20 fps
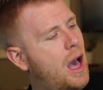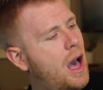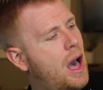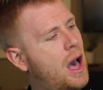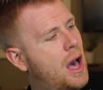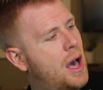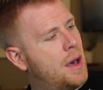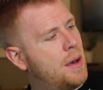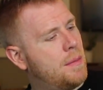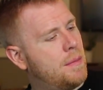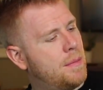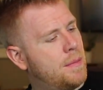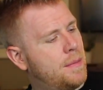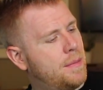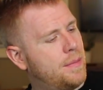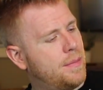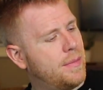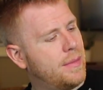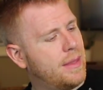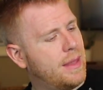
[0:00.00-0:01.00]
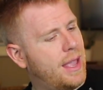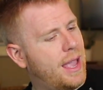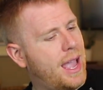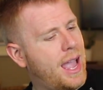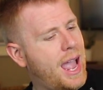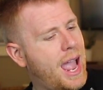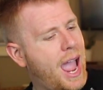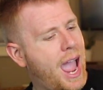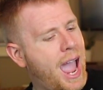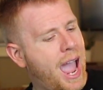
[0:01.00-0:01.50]

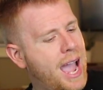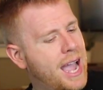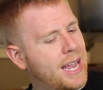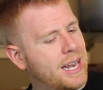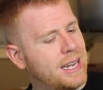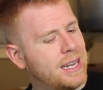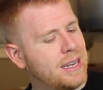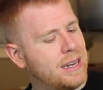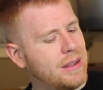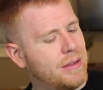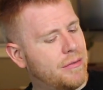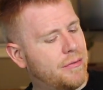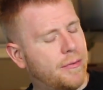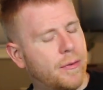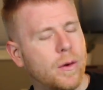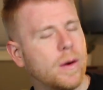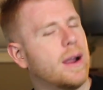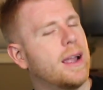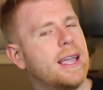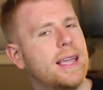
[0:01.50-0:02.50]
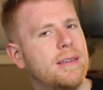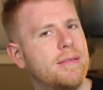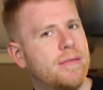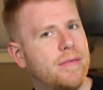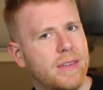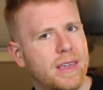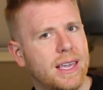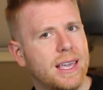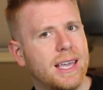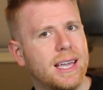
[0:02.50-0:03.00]
and for a
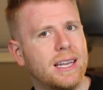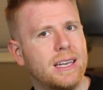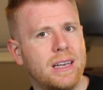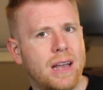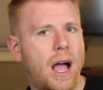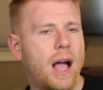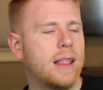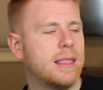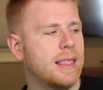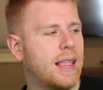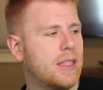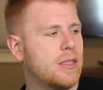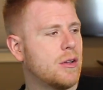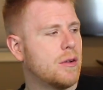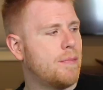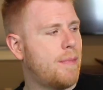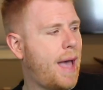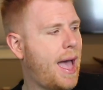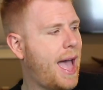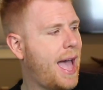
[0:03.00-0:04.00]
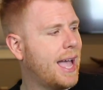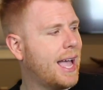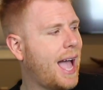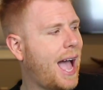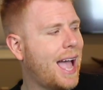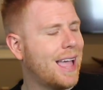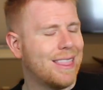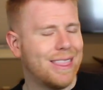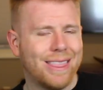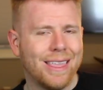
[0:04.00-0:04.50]
vegan non-leather bag,
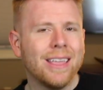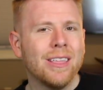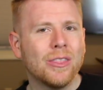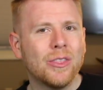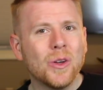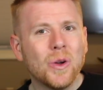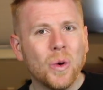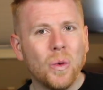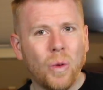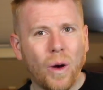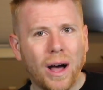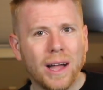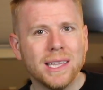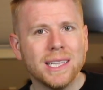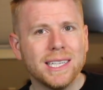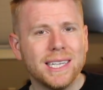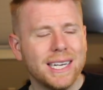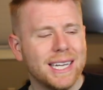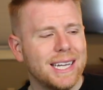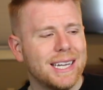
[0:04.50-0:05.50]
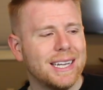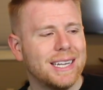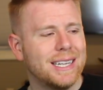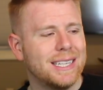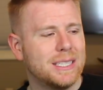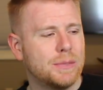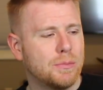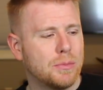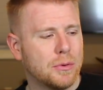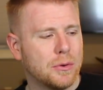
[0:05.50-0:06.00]
I think the quality
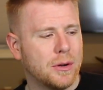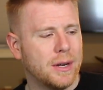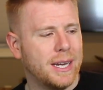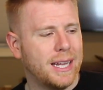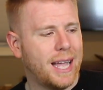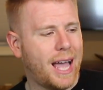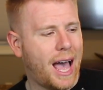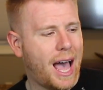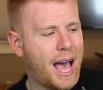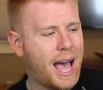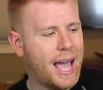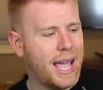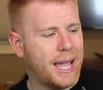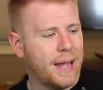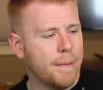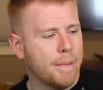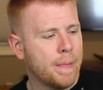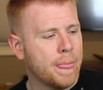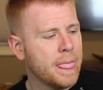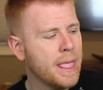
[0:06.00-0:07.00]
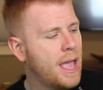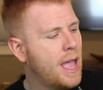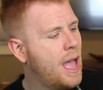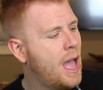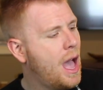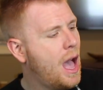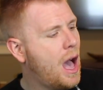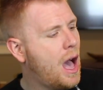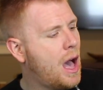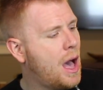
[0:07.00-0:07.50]
is pretty high.
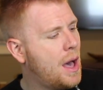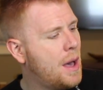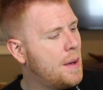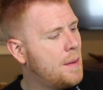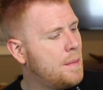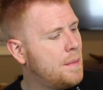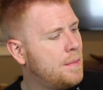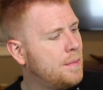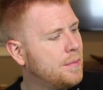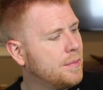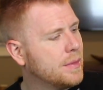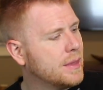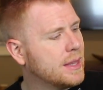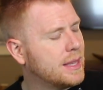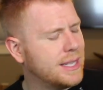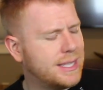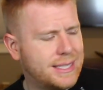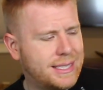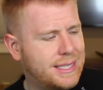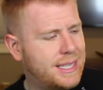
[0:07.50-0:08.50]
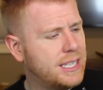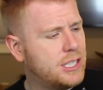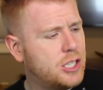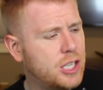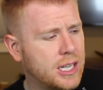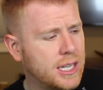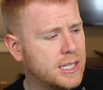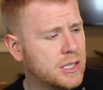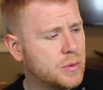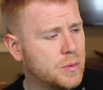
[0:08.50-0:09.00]
The
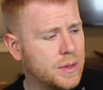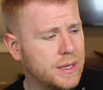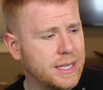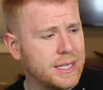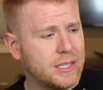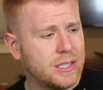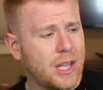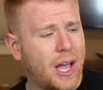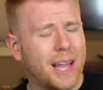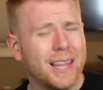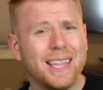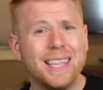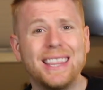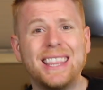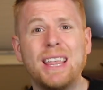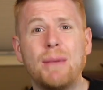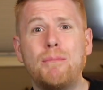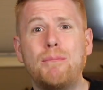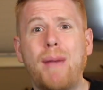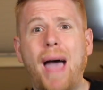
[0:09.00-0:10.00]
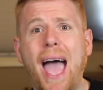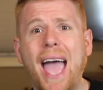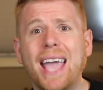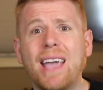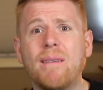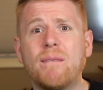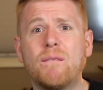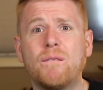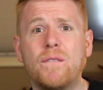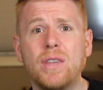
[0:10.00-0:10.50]
stitching is really solid. The
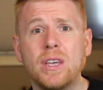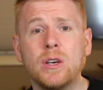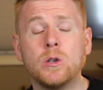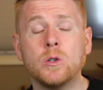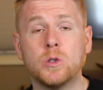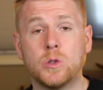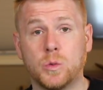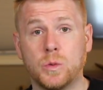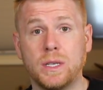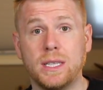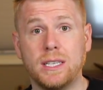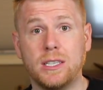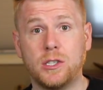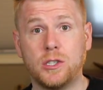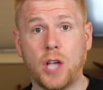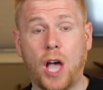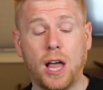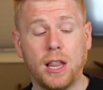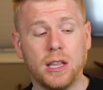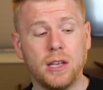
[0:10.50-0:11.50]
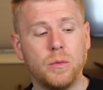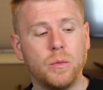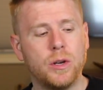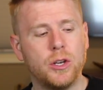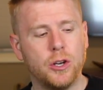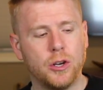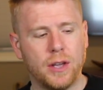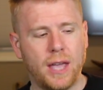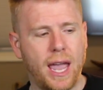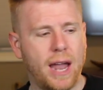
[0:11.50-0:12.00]
bag feels really solid
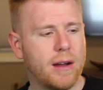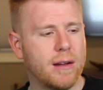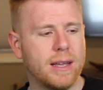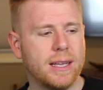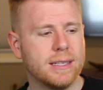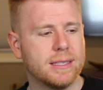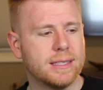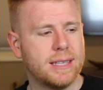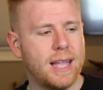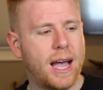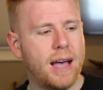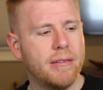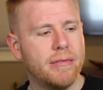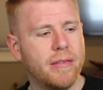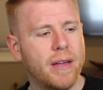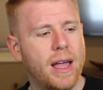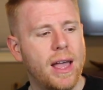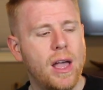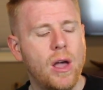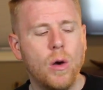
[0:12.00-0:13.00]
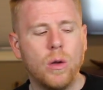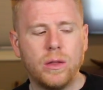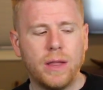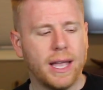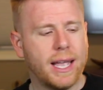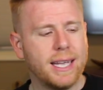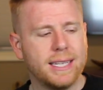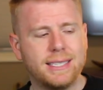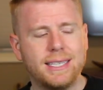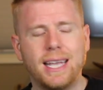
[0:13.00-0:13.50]
when you're carrying stuff.
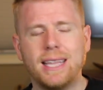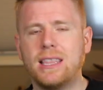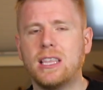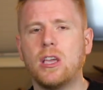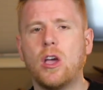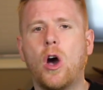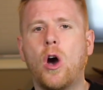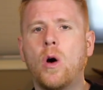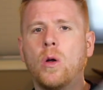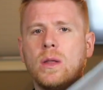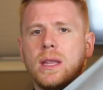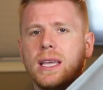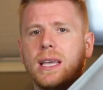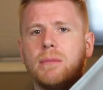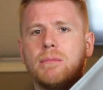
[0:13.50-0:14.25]
Like I said, the only